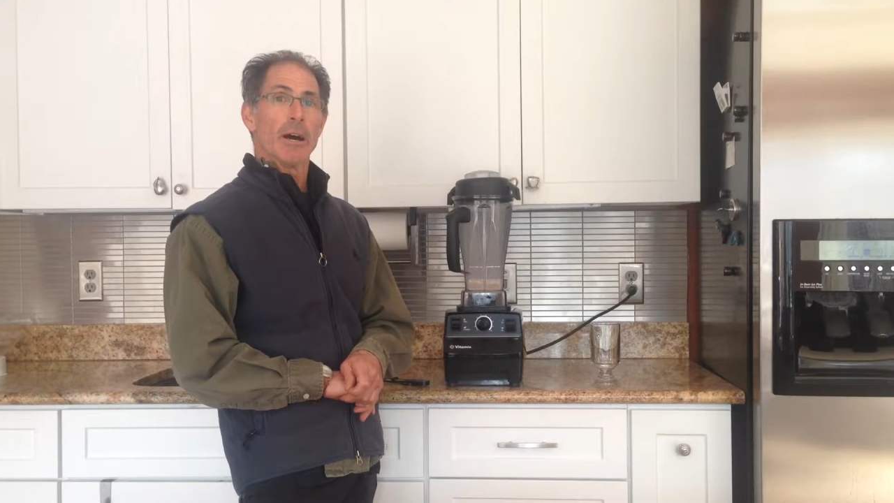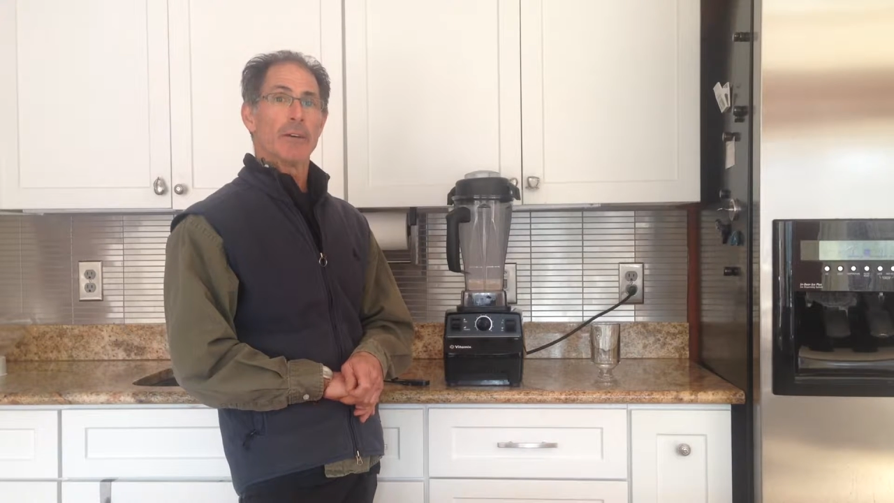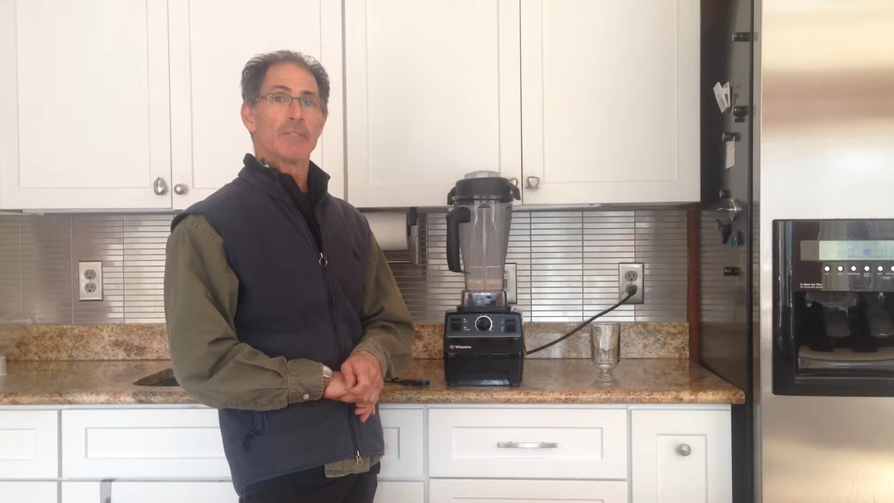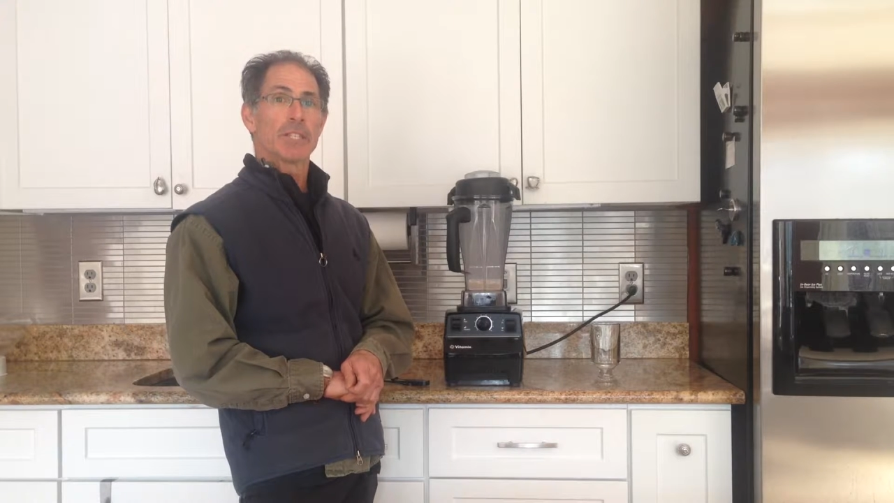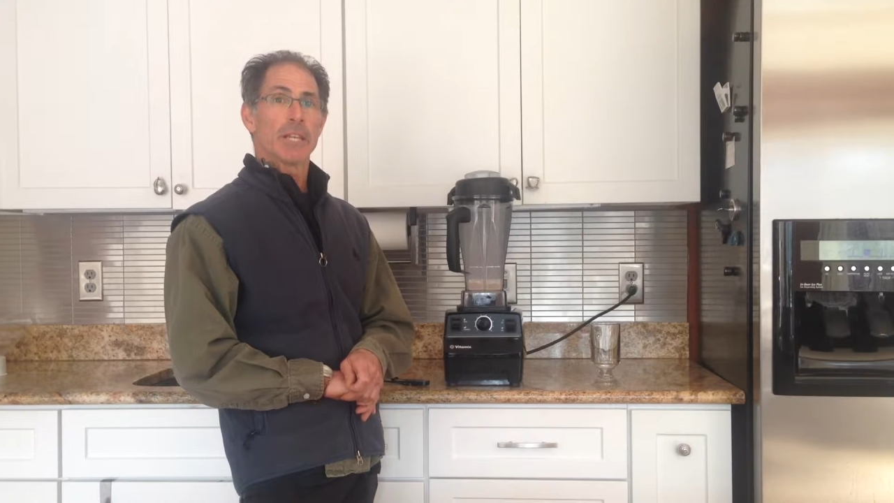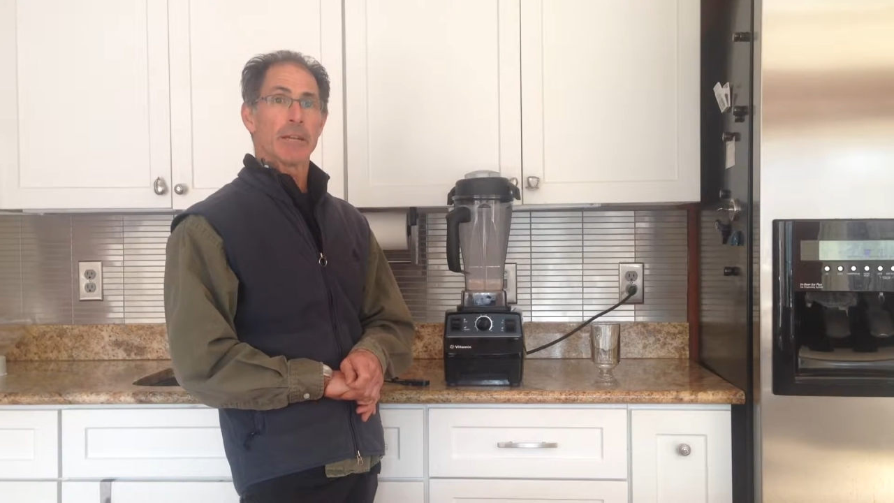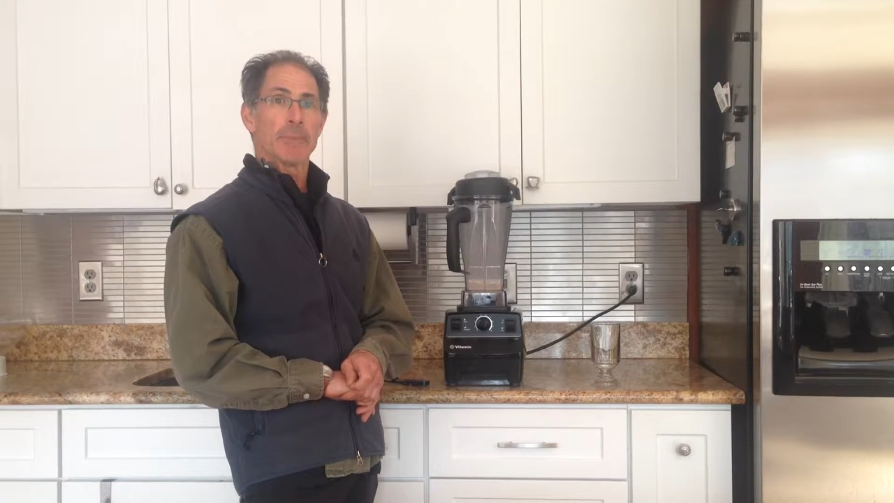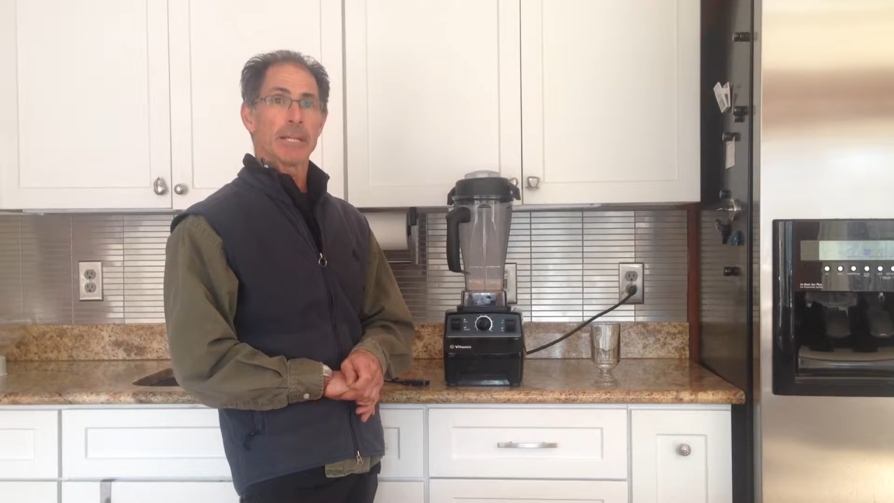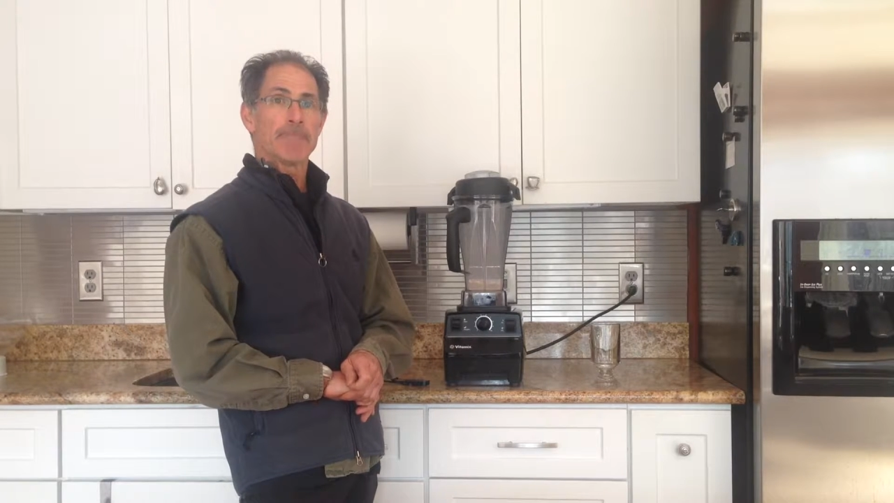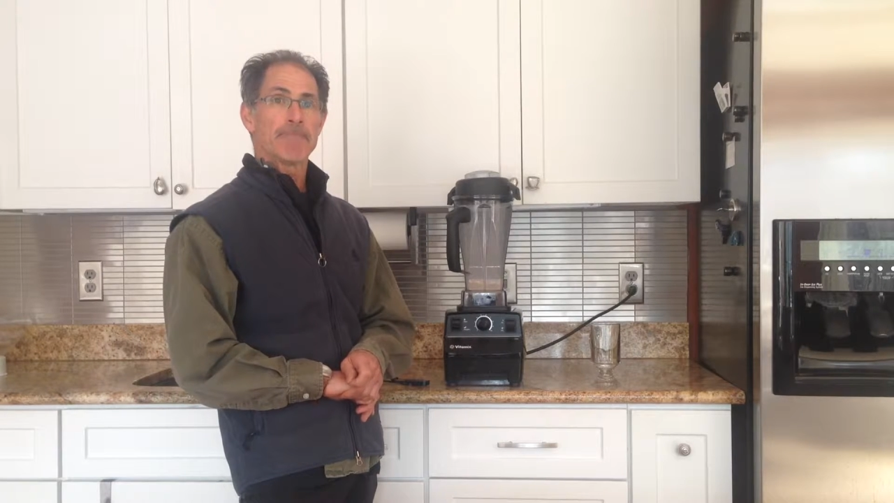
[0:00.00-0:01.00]
of
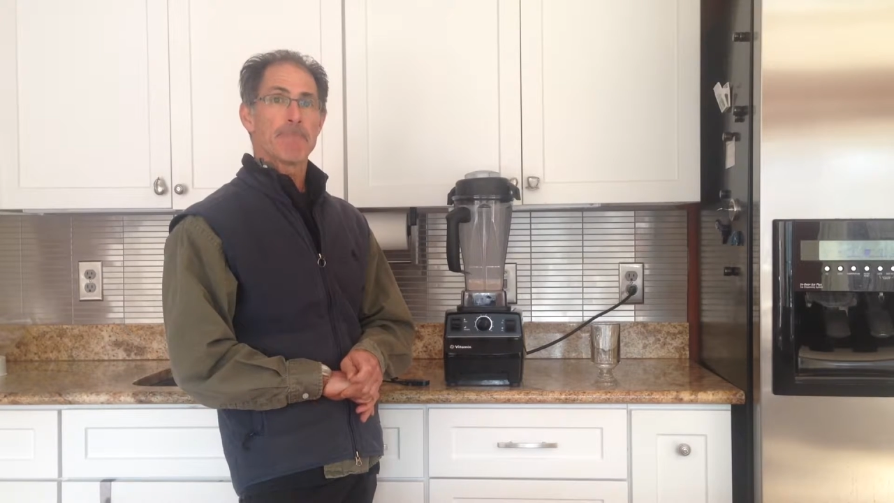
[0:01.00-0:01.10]
cinnamon,